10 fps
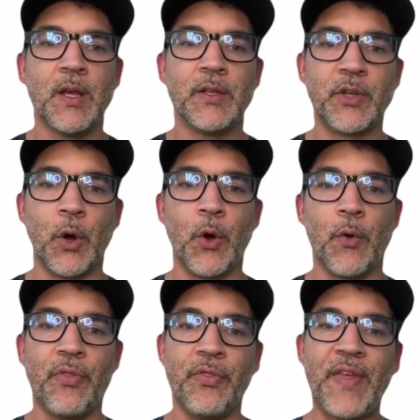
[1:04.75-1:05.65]

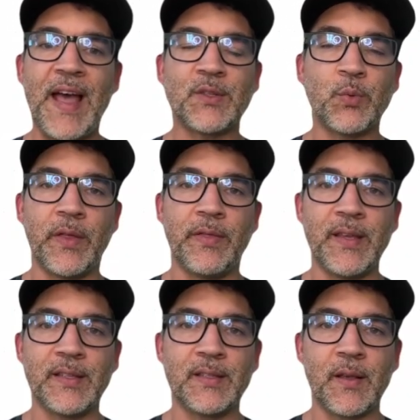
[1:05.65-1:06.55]
So that's what
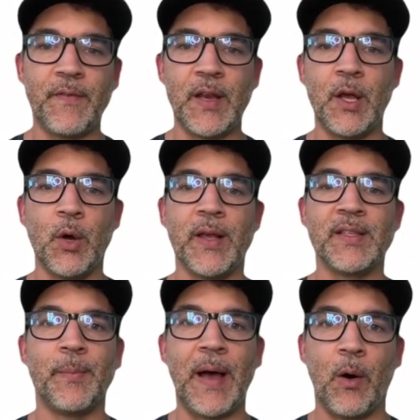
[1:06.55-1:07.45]
this video is
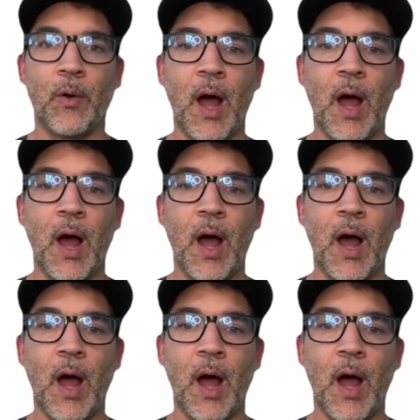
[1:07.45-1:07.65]
about.